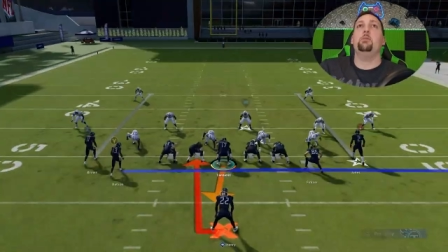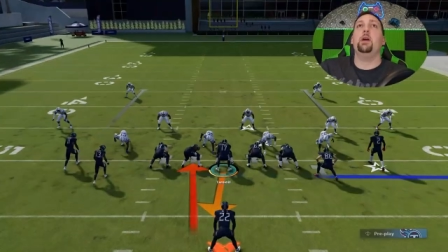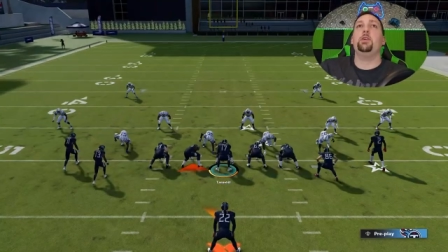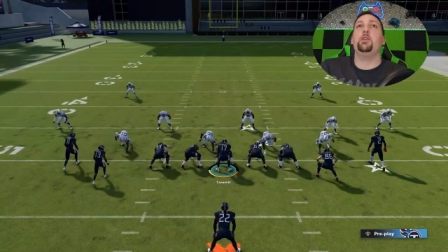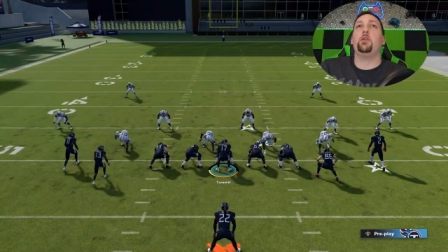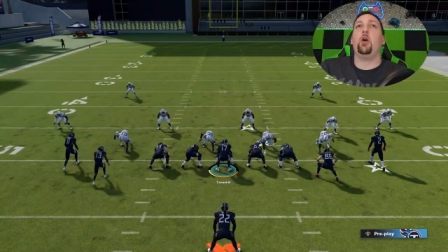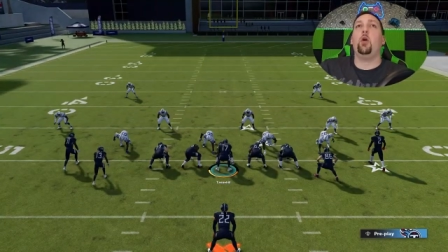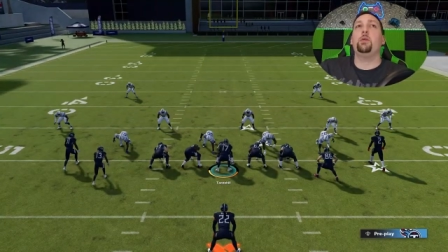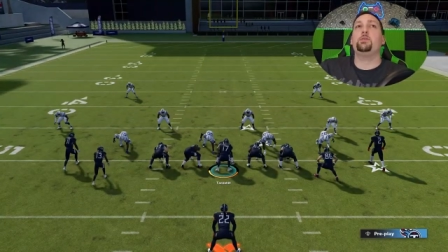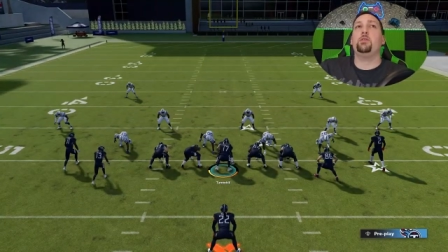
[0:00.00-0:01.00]
But you could
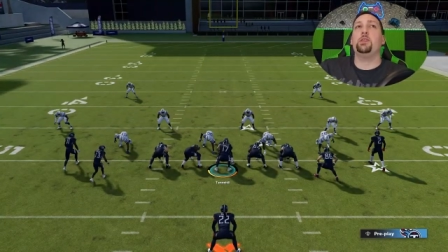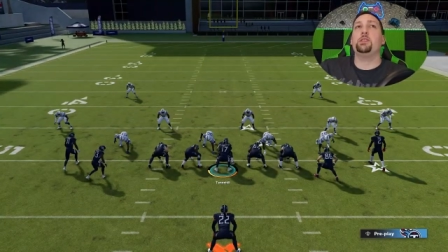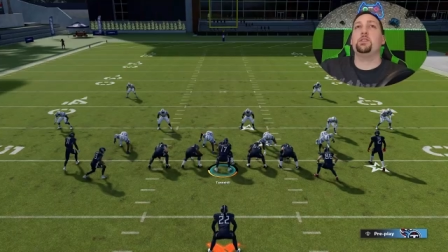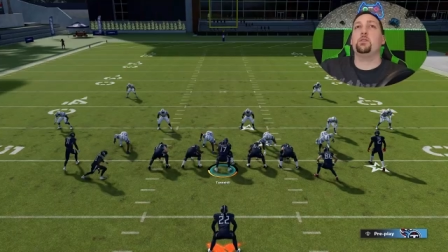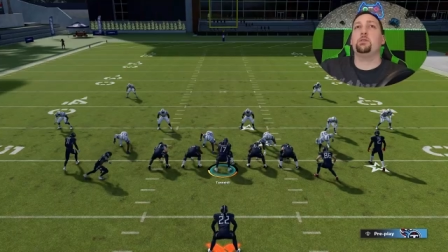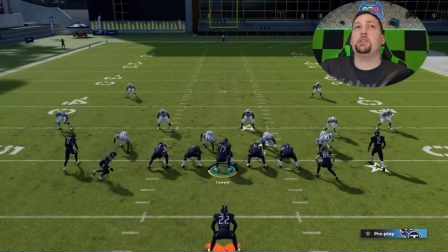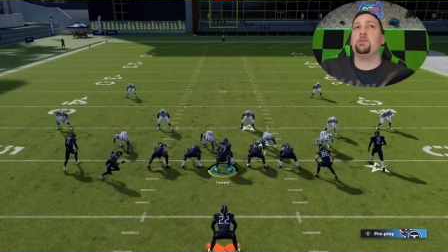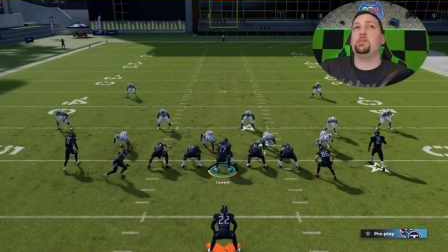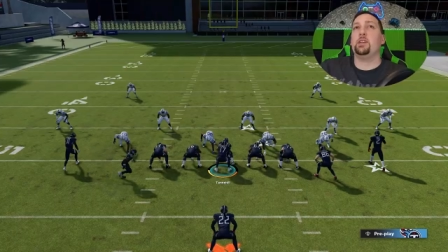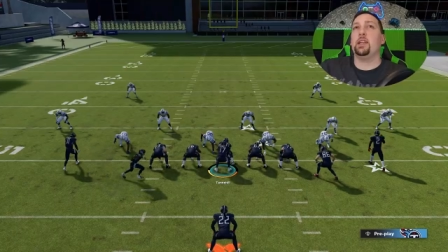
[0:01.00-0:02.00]
always run this to the
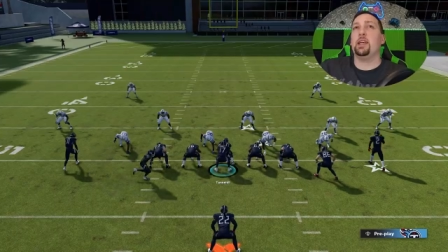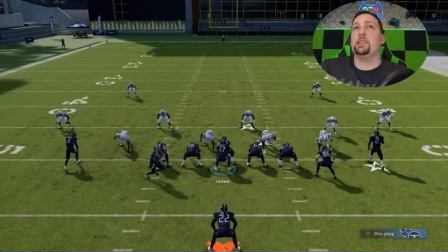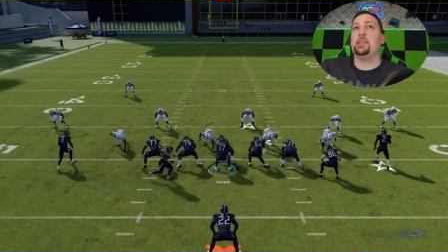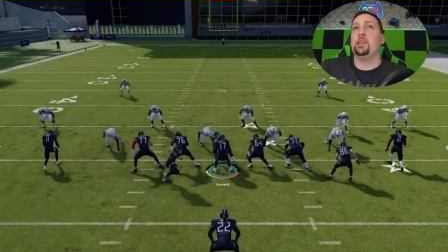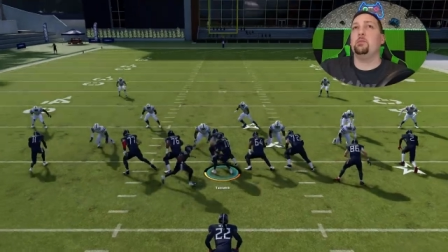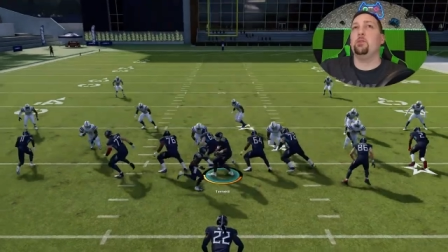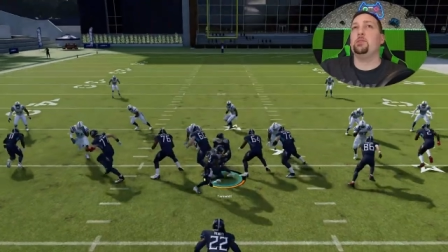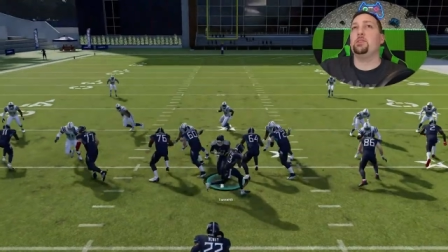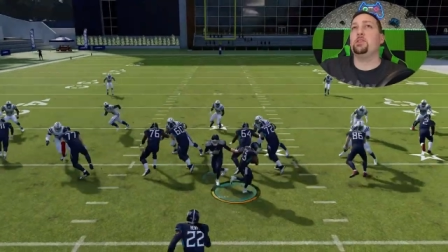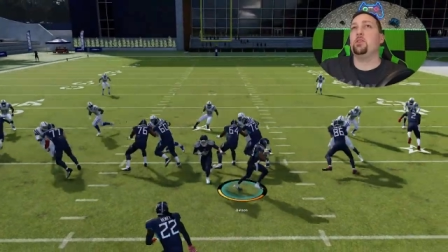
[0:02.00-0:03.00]
receiver side. Like I said, the
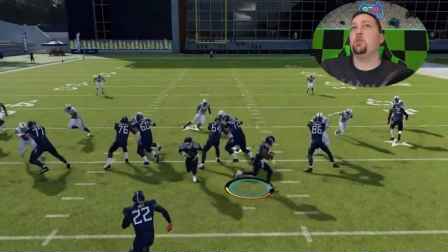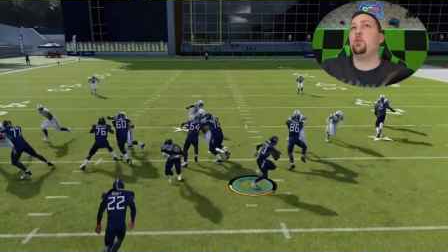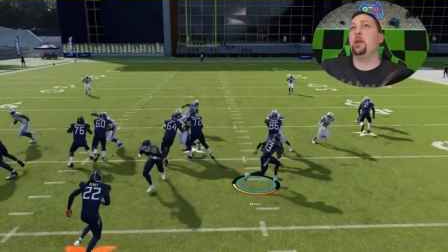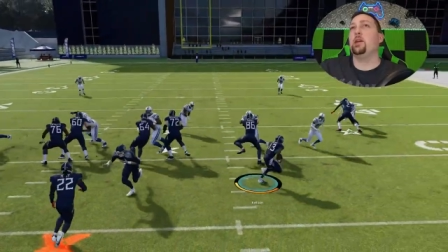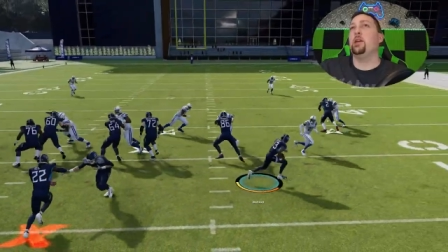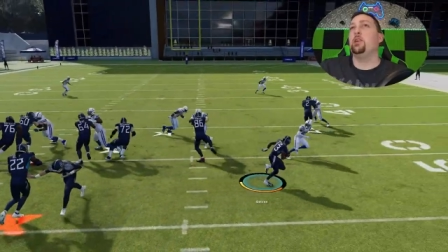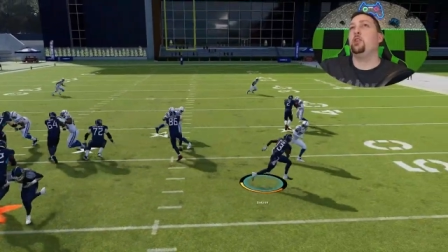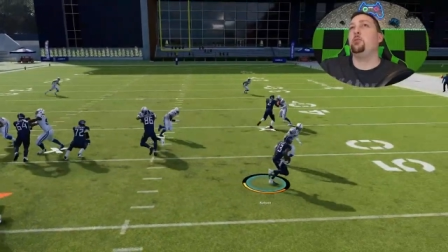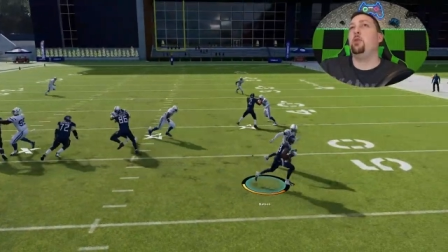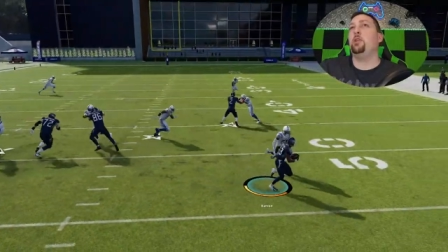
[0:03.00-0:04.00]
motion's so quick,
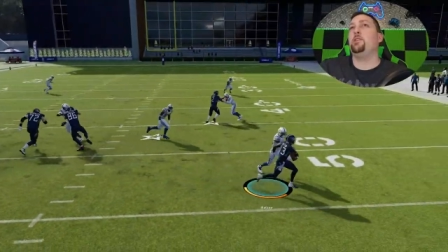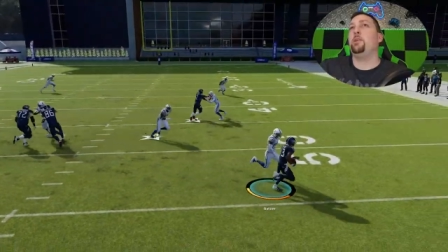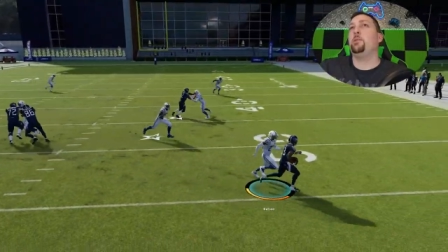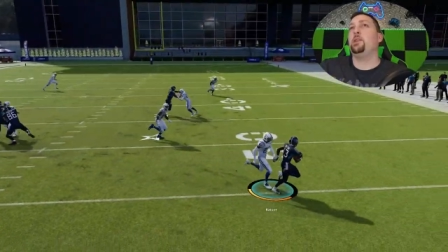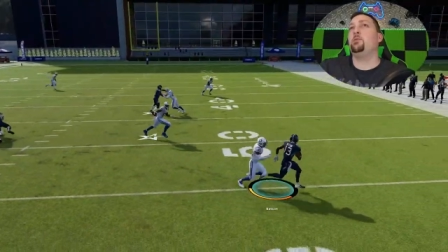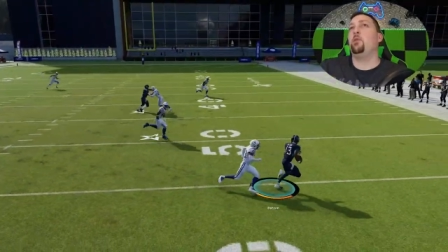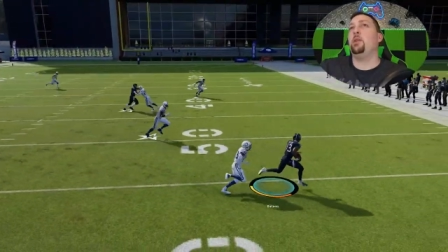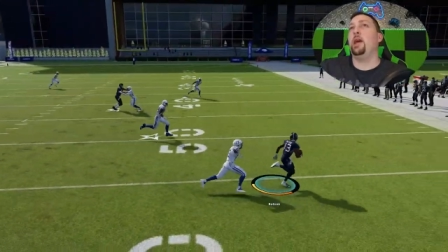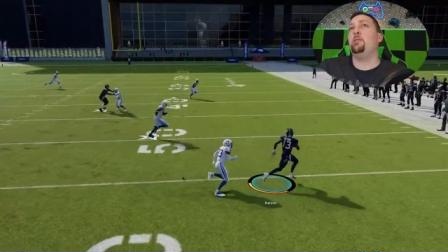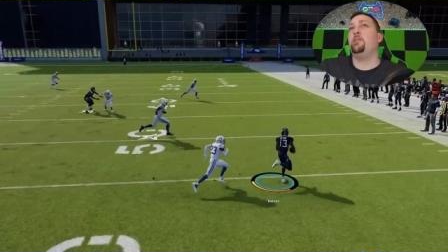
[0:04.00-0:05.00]
your opponent typically
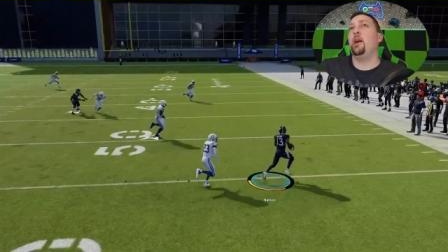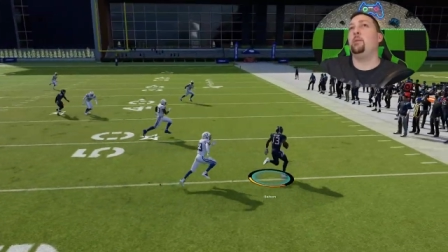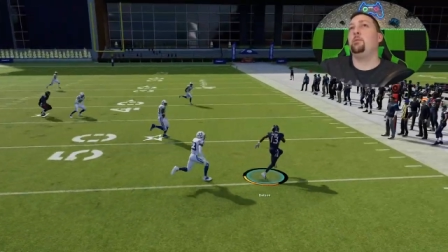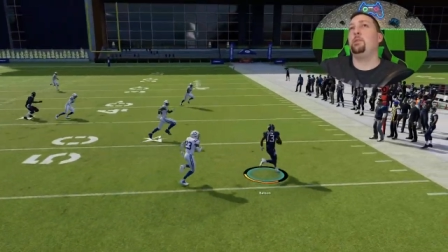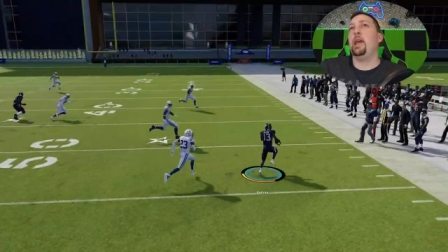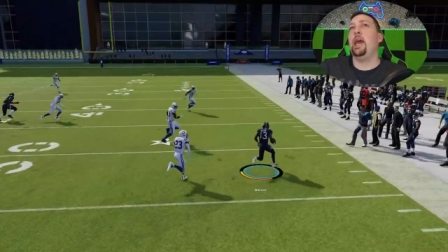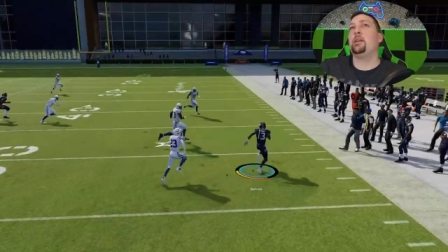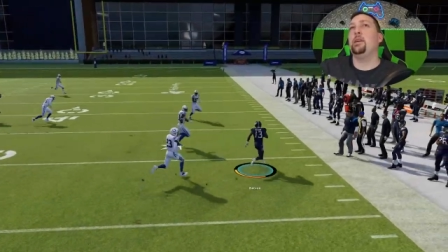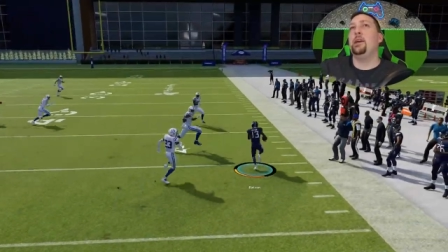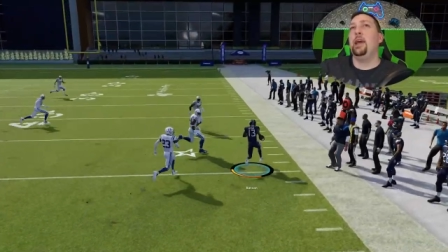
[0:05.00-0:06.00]
won't have time to
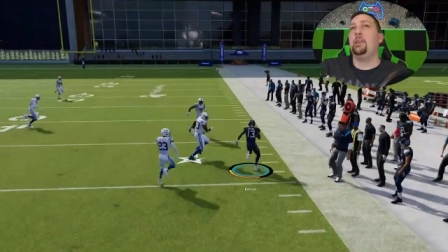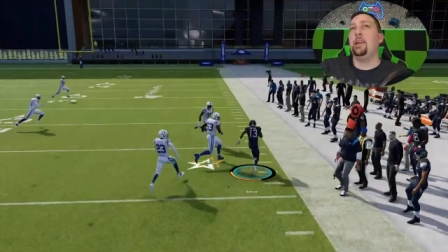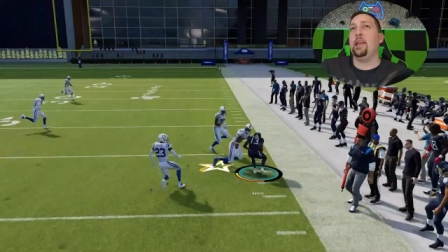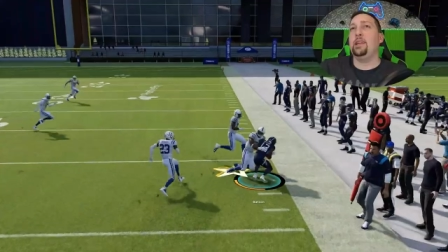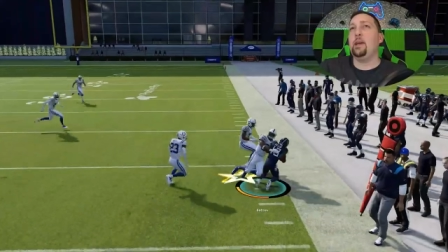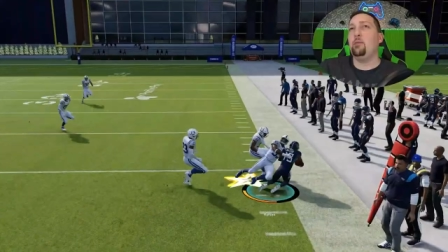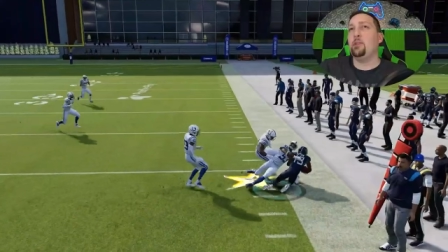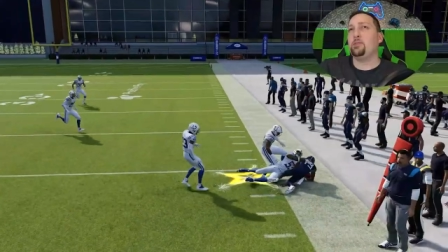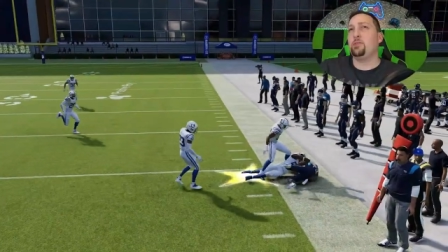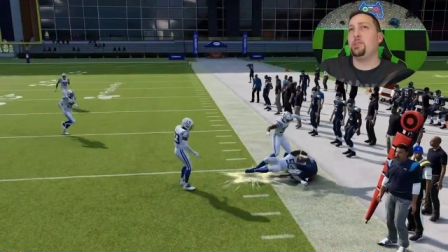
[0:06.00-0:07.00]
react. And then at that
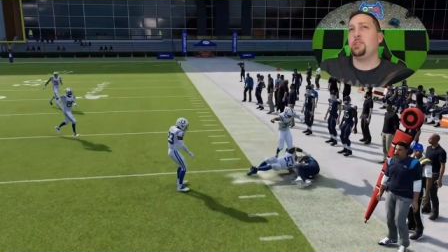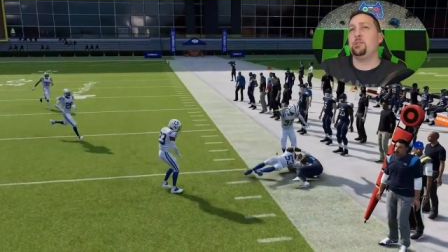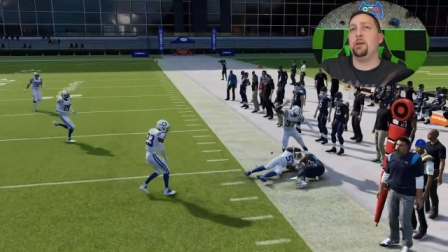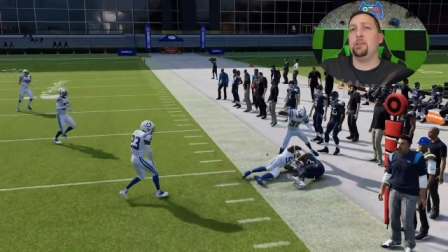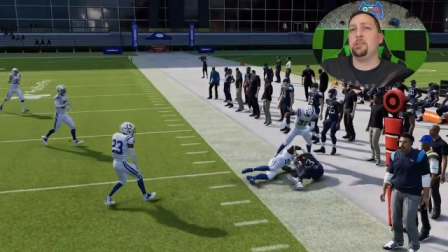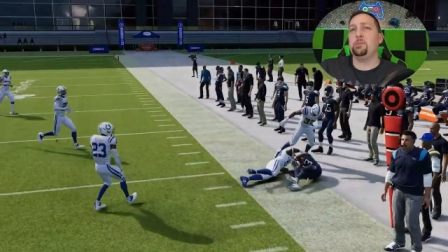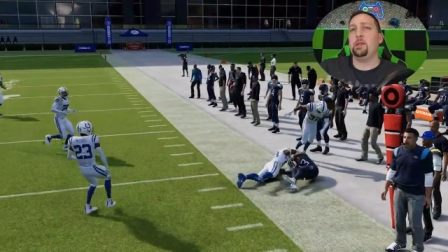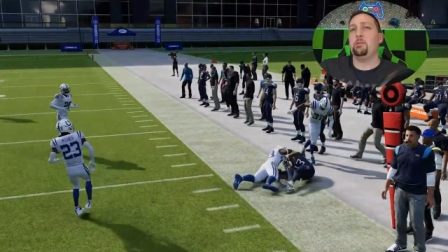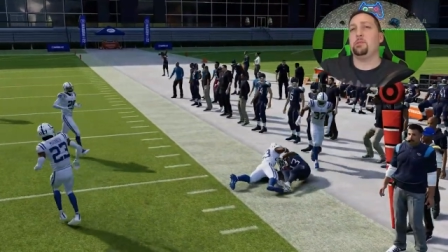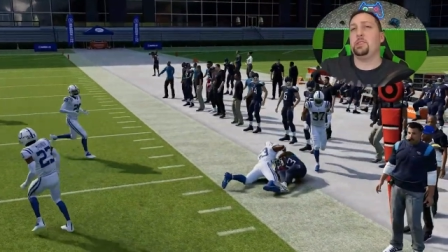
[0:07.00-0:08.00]
point, it's really just about the speed of the